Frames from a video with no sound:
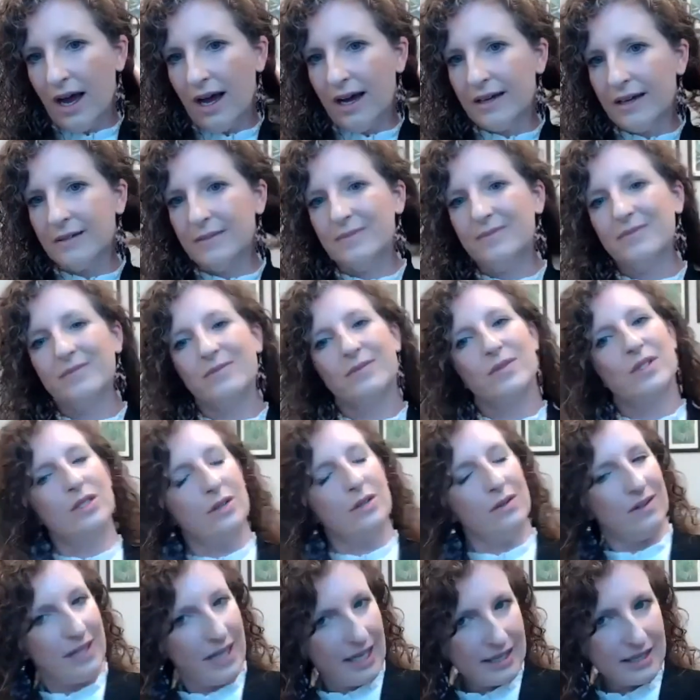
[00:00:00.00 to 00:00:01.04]
um,
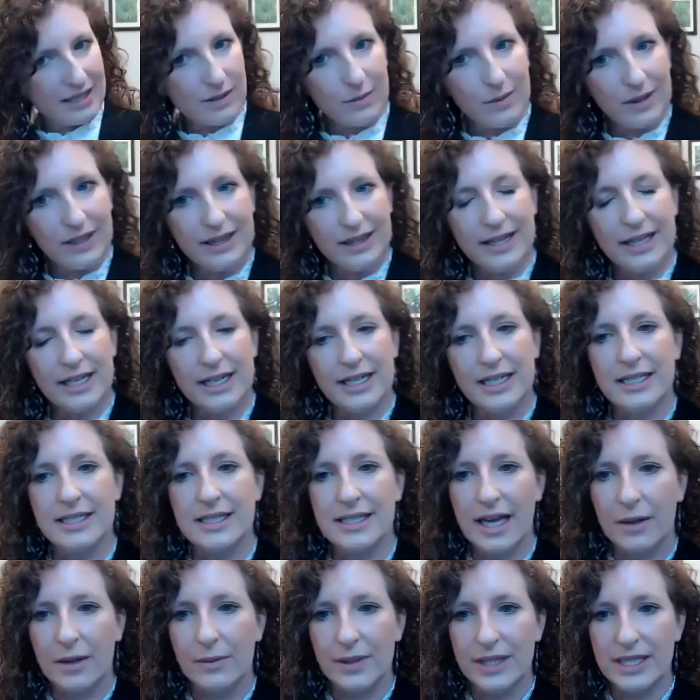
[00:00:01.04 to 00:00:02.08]
so that's one thing is
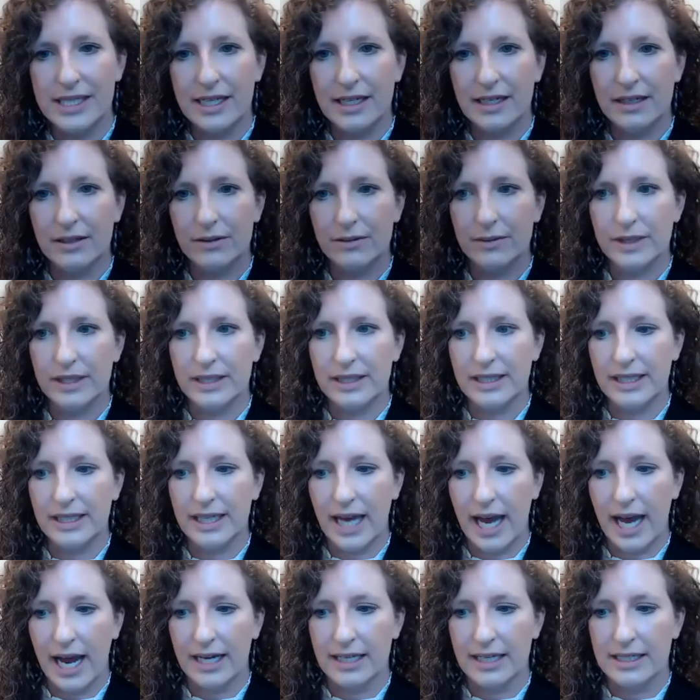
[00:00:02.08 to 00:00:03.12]
that we didn't really
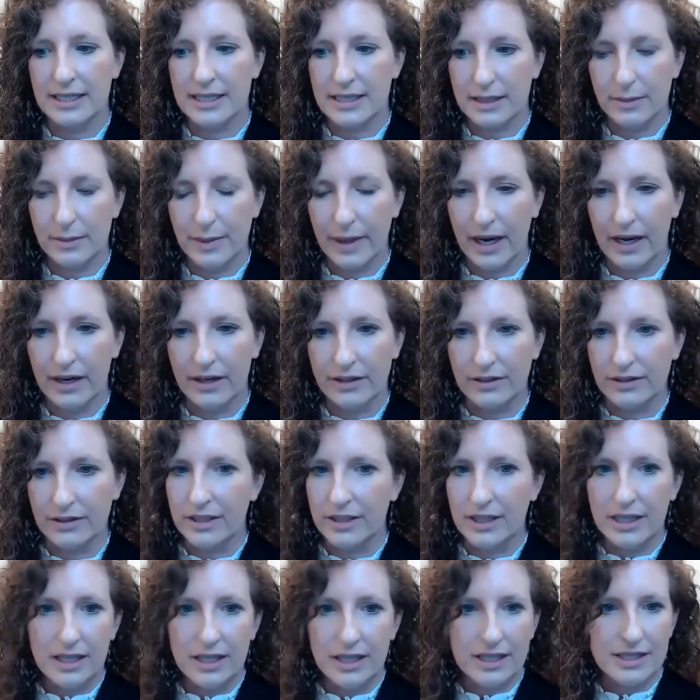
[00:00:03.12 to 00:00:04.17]
ask about
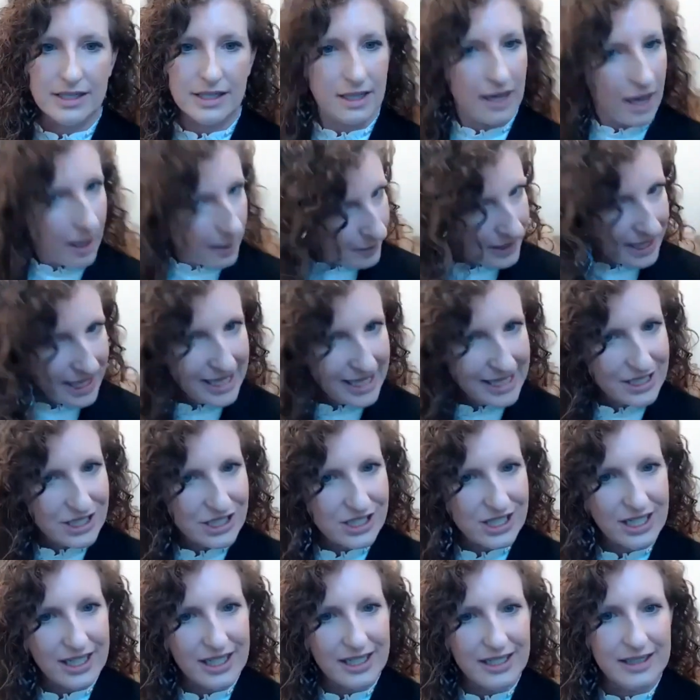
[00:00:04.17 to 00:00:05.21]

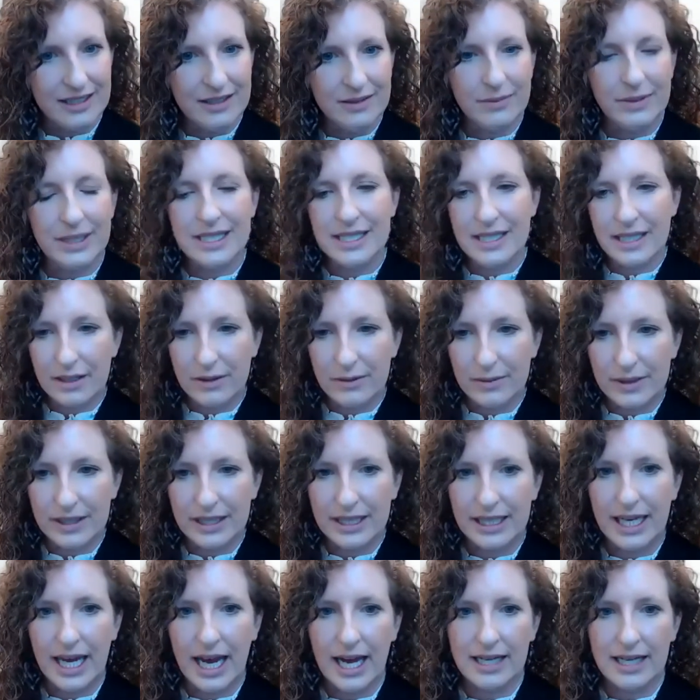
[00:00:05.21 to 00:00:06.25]
denomination we didn't
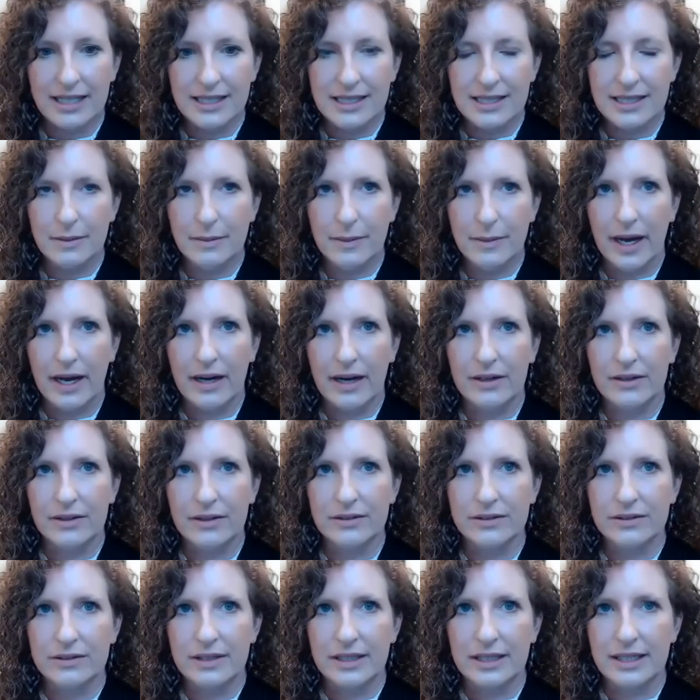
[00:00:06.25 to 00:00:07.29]
really ask
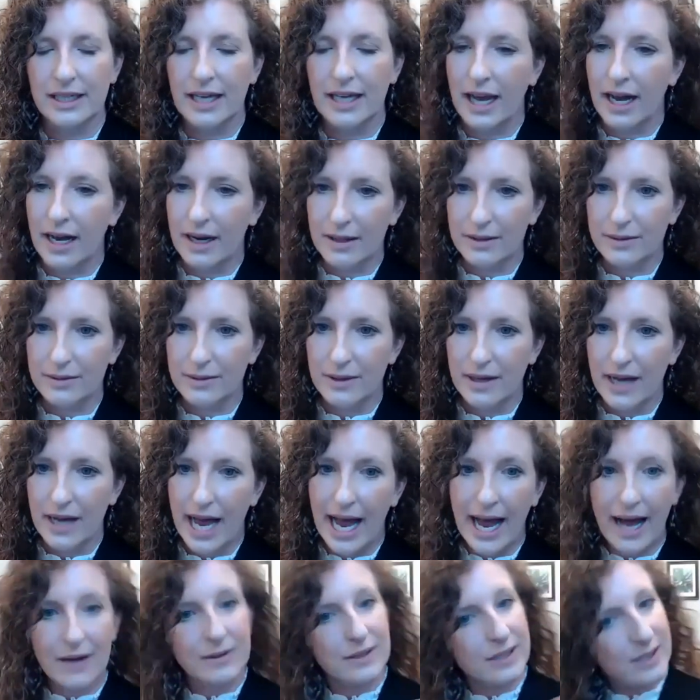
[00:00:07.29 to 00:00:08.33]
about like how
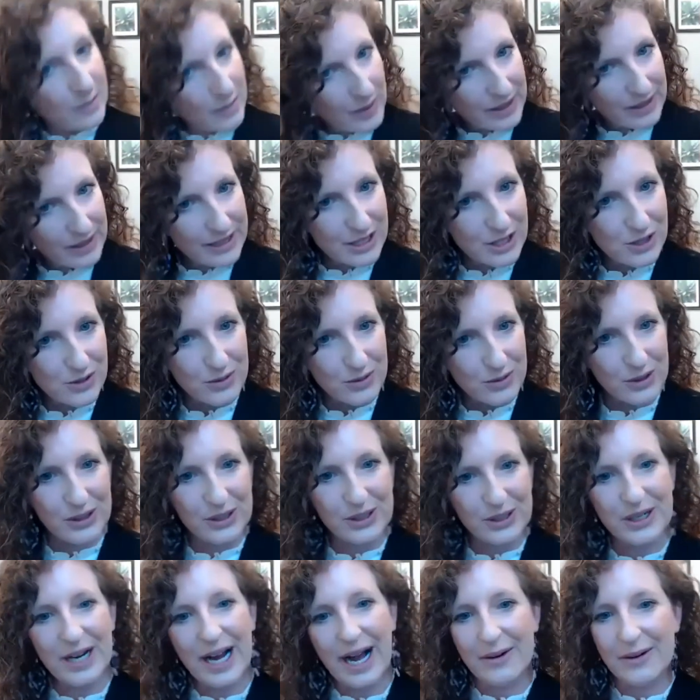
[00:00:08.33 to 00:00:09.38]
how spiritual
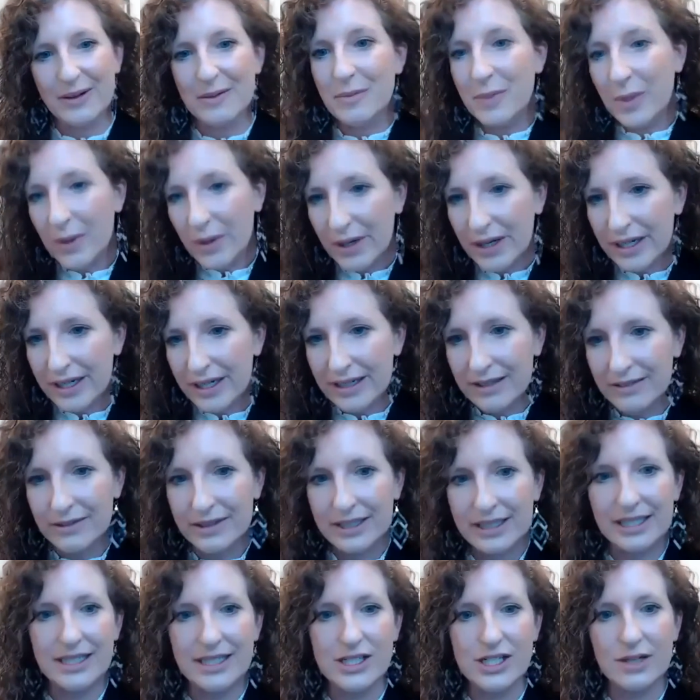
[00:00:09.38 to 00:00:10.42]
or how important
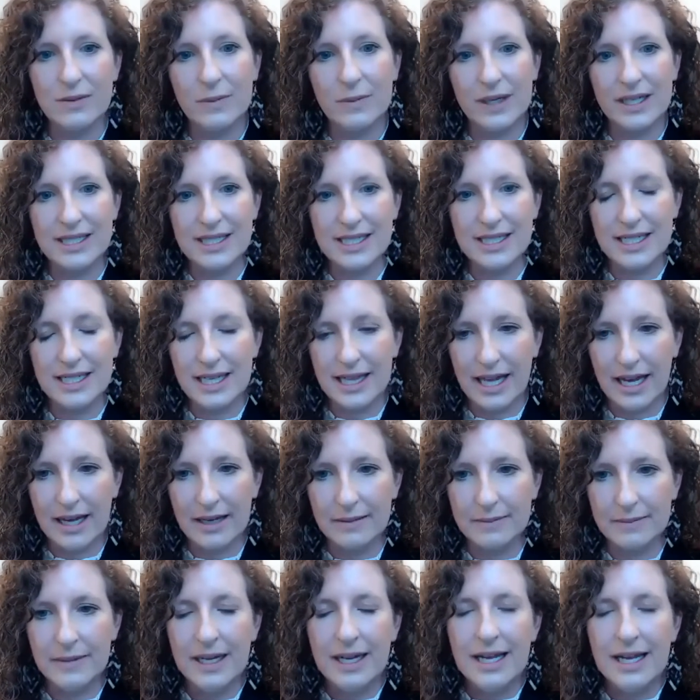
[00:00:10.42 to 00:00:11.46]
religion was to
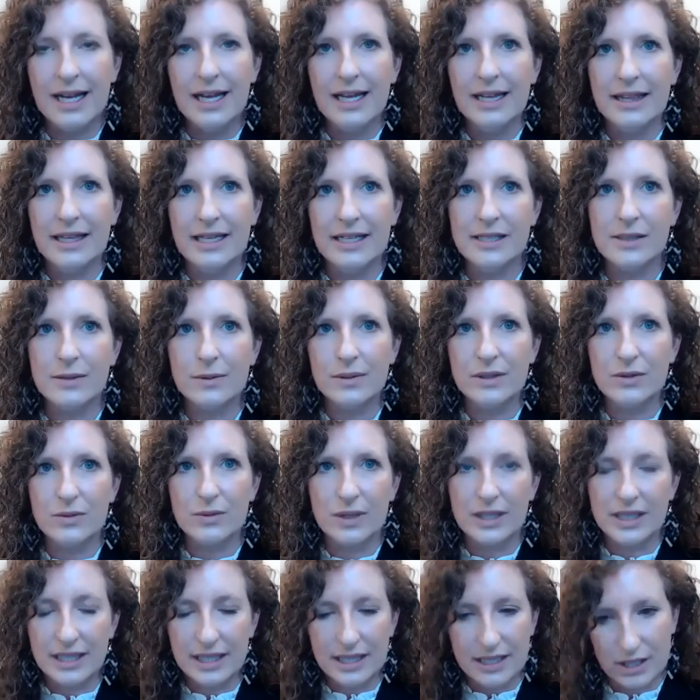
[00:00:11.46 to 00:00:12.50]
them this was
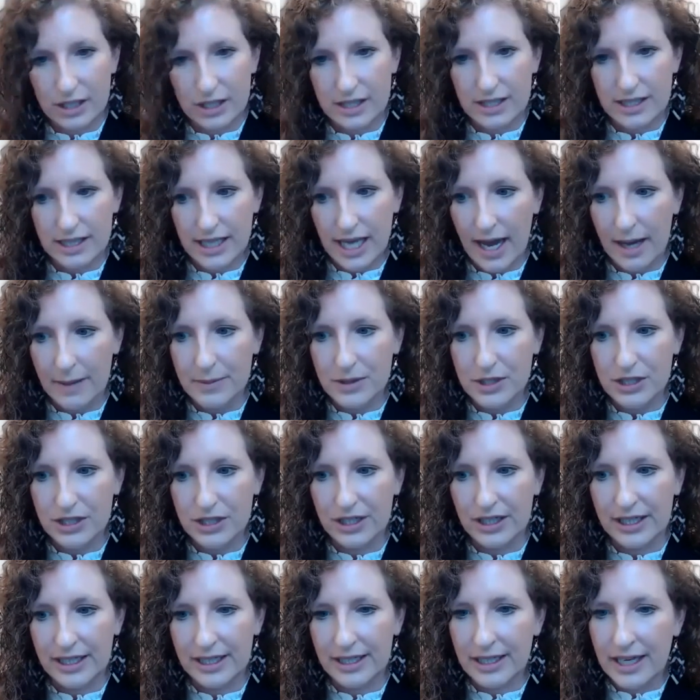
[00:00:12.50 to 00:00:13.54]
really just
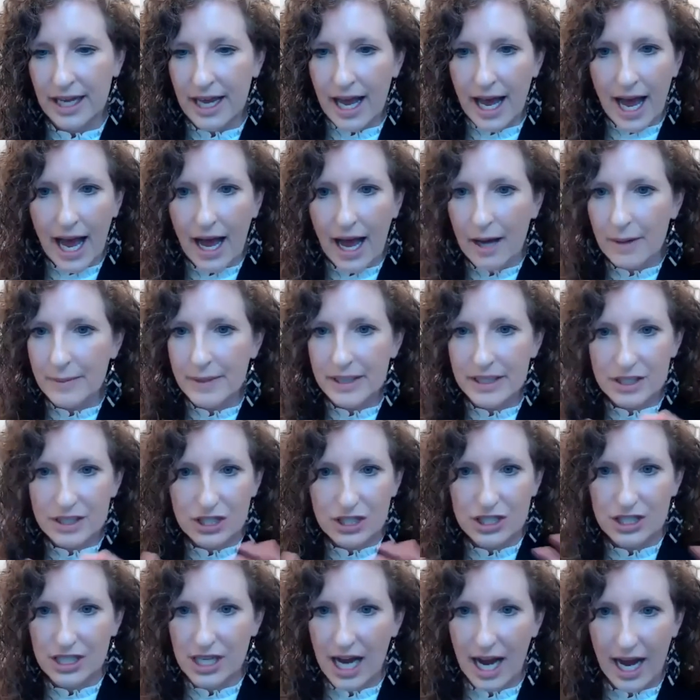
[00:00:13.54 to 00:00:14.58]
capturing how
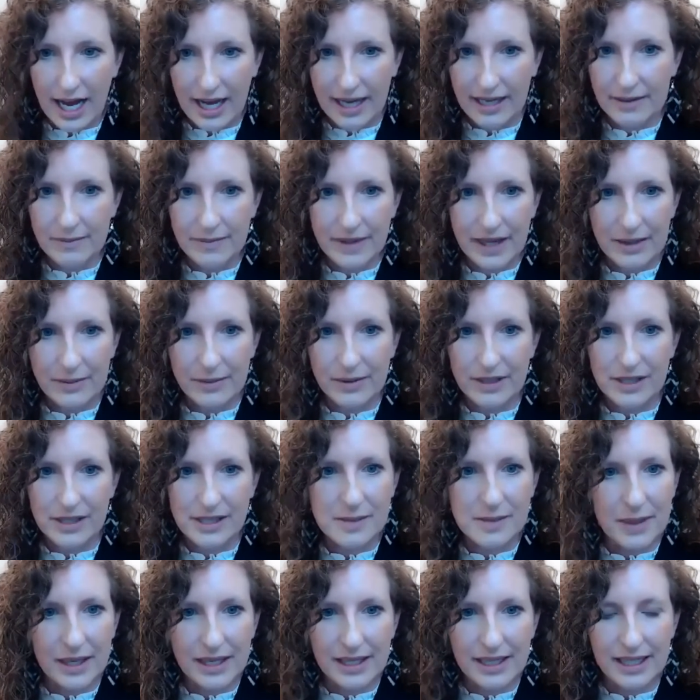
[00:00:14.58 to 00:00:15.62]
much time they were
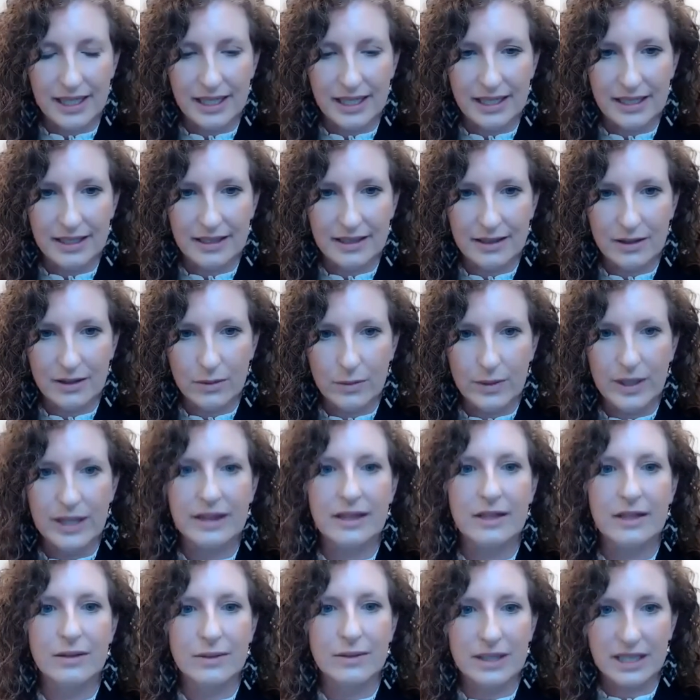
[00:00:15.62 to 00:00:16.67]
spending with
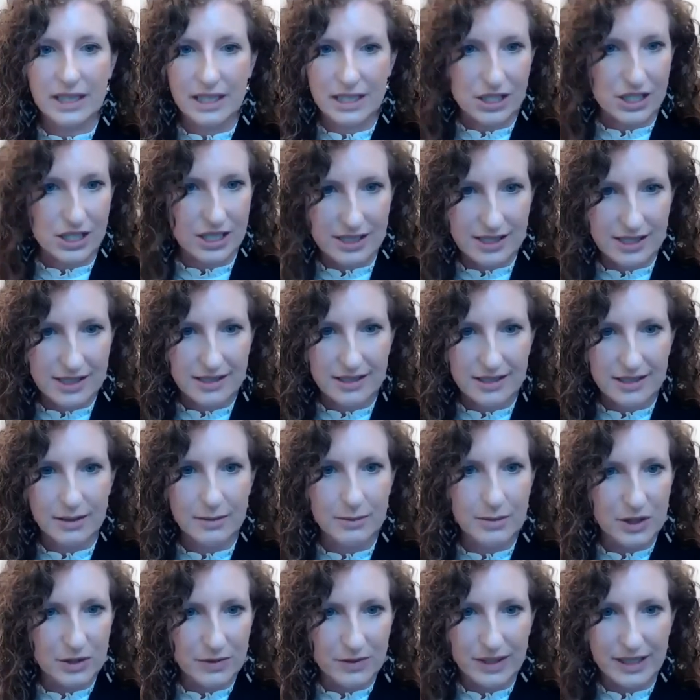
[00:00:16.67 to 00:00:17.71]
the religious
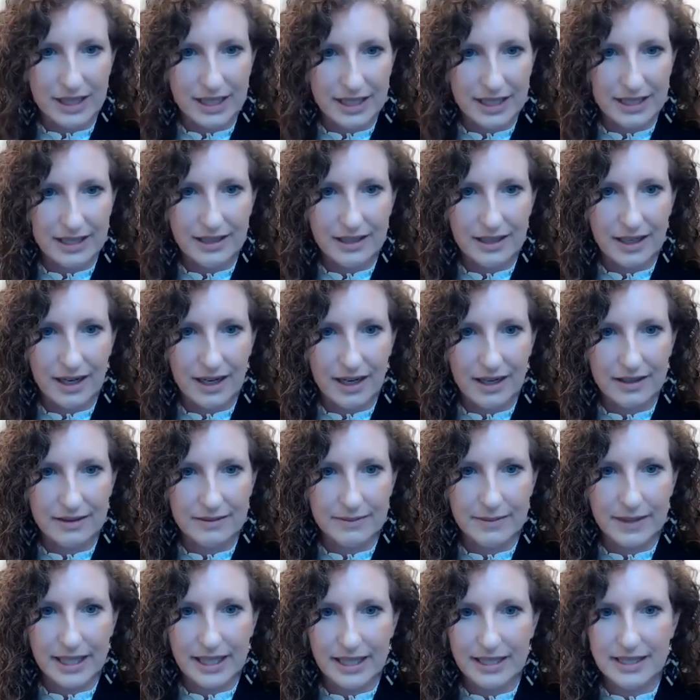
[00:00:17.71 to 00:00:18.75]
community um,
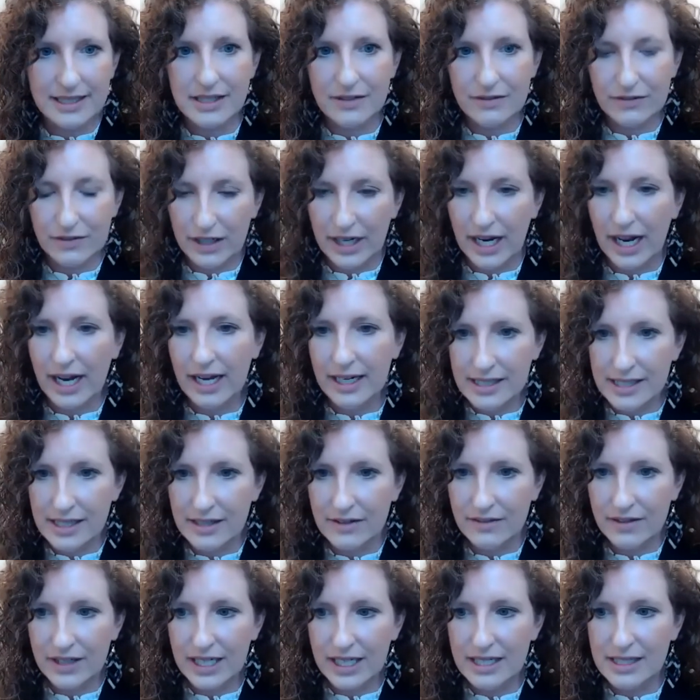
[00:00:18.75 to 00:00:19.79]
in different
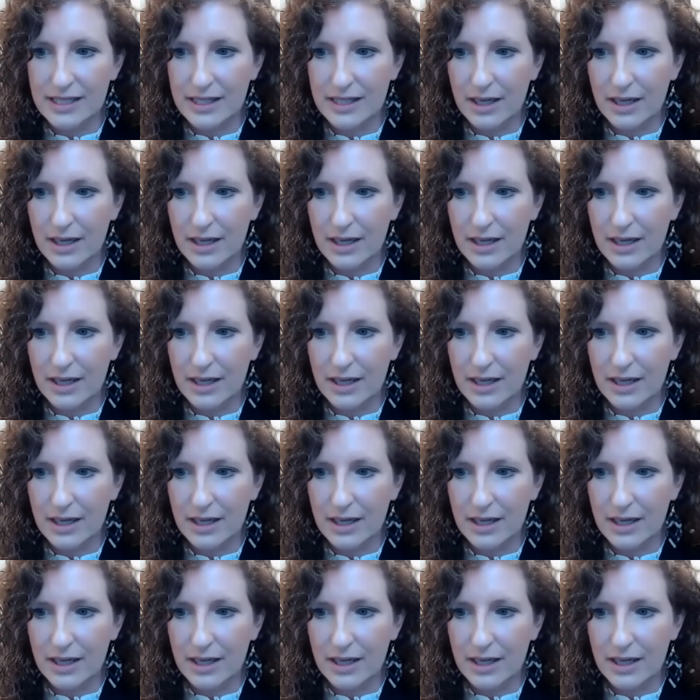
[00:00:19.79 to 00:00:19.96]
activities.